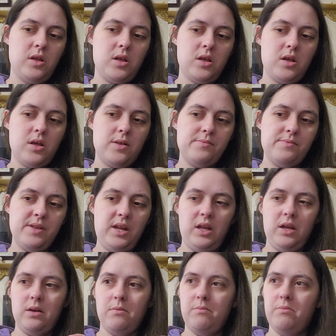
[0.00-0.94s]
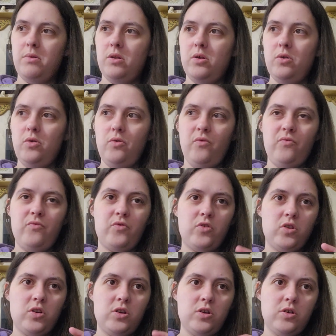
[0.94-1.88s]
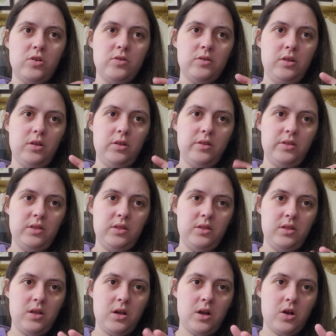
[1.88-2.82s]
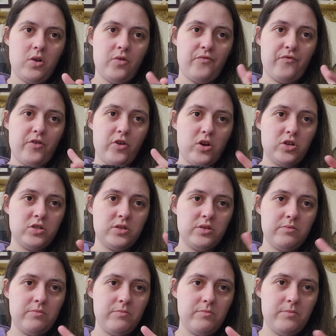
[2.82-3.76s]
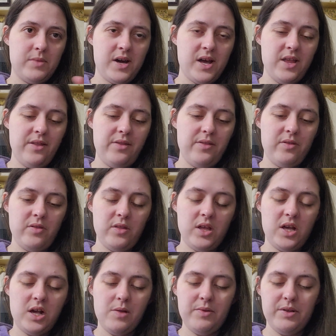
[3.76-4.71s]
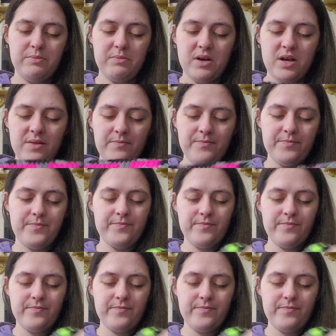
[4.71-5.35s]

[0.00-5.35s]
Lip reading: I think a blue for her first month, this month.